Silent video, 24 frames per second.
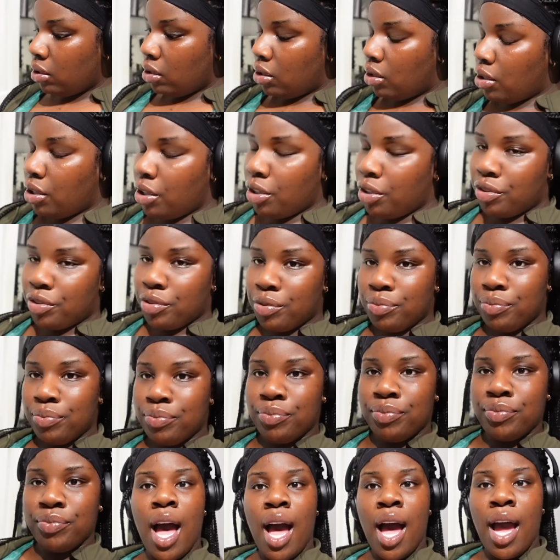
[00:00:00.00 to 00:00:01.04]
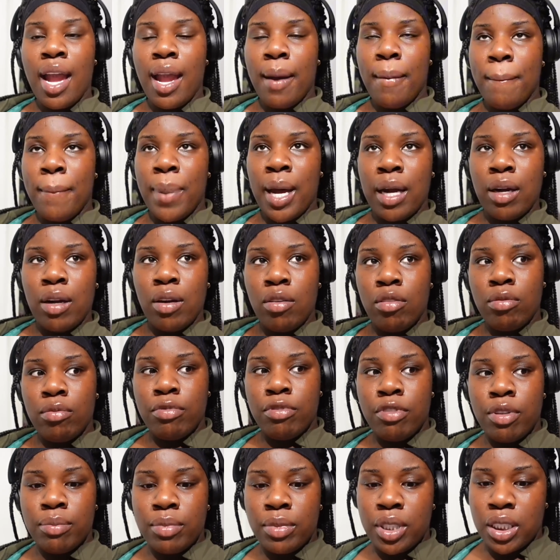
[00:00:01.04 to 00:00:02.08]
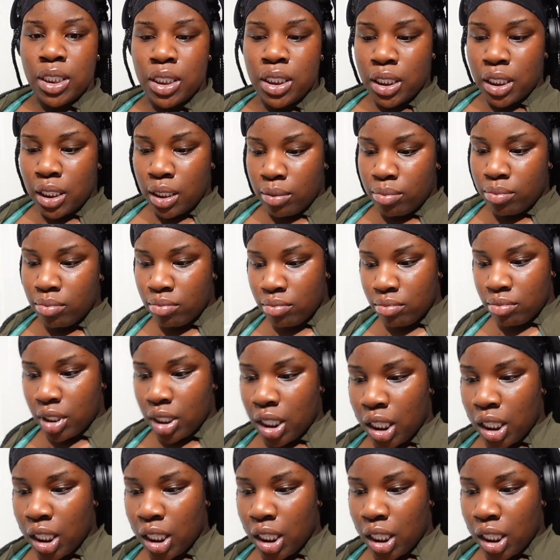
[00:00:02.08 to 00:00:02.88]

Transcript: Good. I am back home from the gym.